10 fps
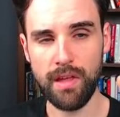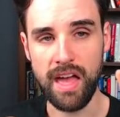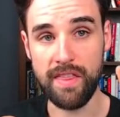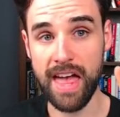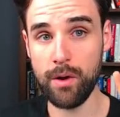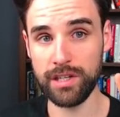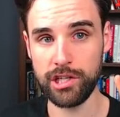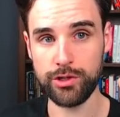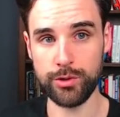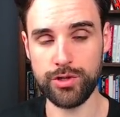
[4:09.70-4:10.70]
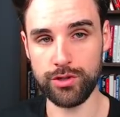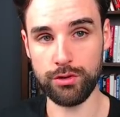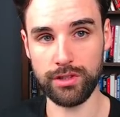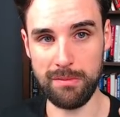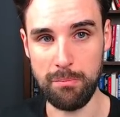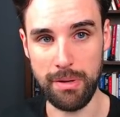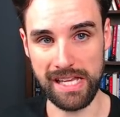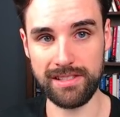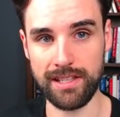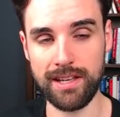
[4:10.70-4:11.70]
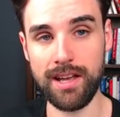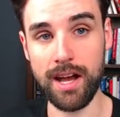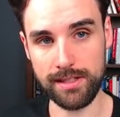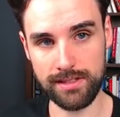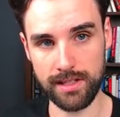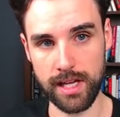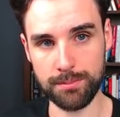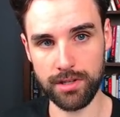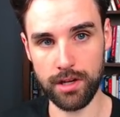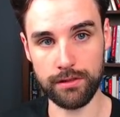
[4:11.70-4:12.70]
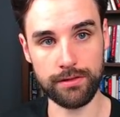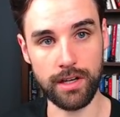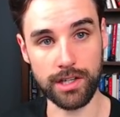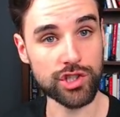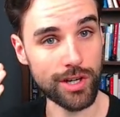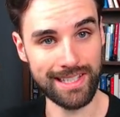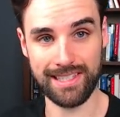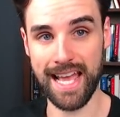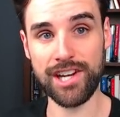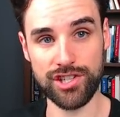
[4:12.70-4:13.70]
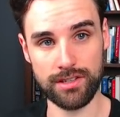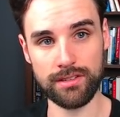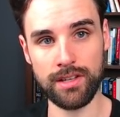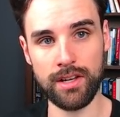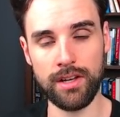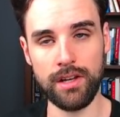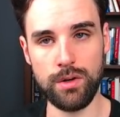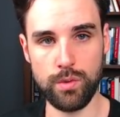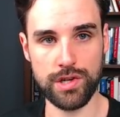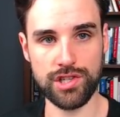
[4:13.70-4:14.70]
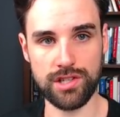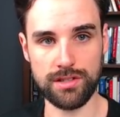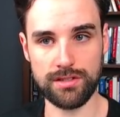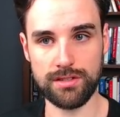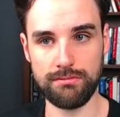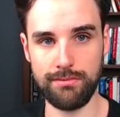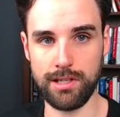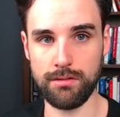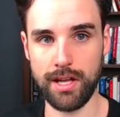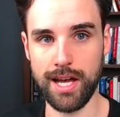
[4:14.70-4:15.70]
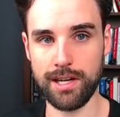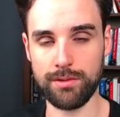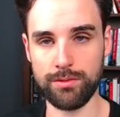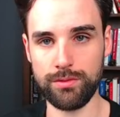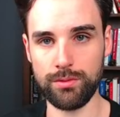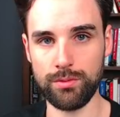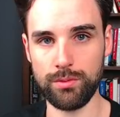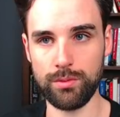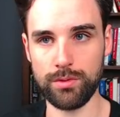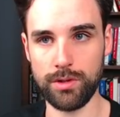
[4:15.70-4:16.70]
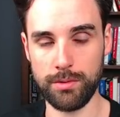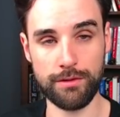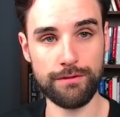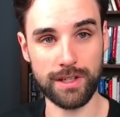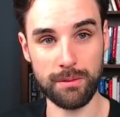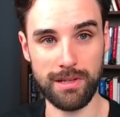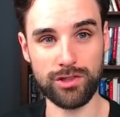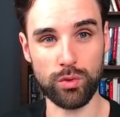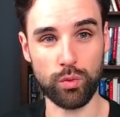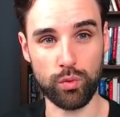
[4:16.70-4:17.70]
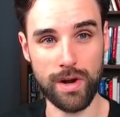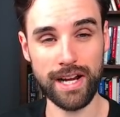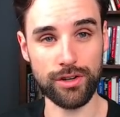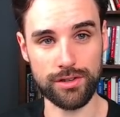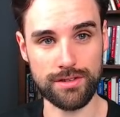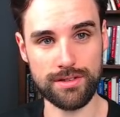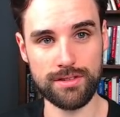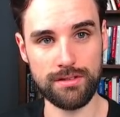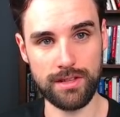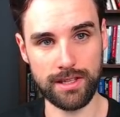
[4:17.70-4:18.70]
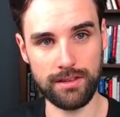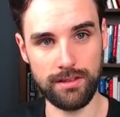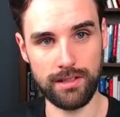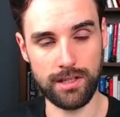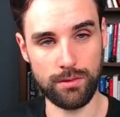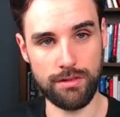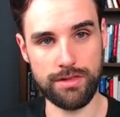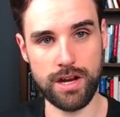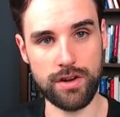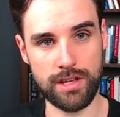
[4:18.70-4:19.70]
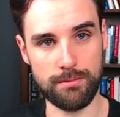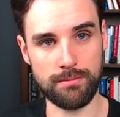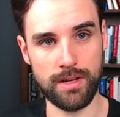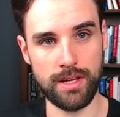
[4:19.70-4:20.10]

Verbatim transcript: and that would introduce you to a really basic concept of a transaction which is you know kind of one of the fundamental records that you know ethereum